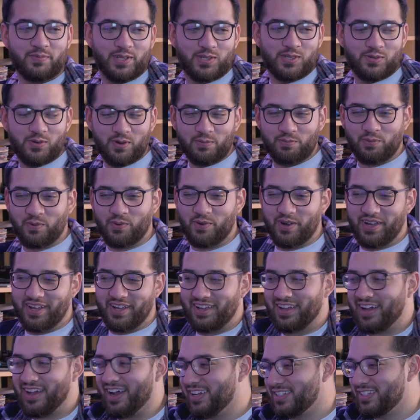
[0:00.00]
me to a
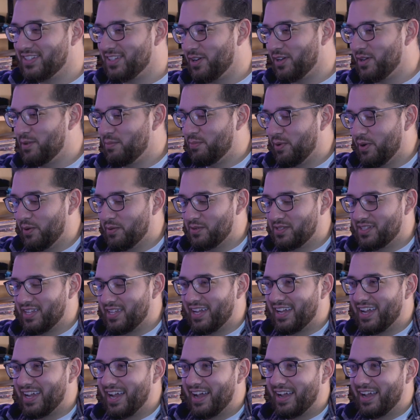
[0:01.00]
point. I saw you post
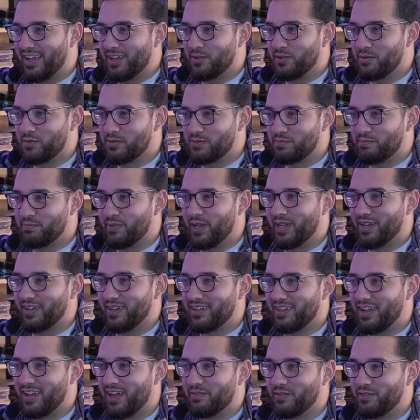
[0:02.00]
that guy who's being
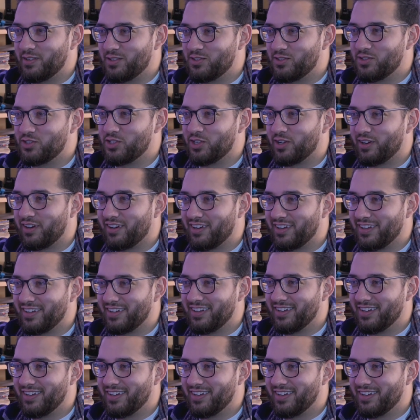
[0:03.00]
kind of a jerk.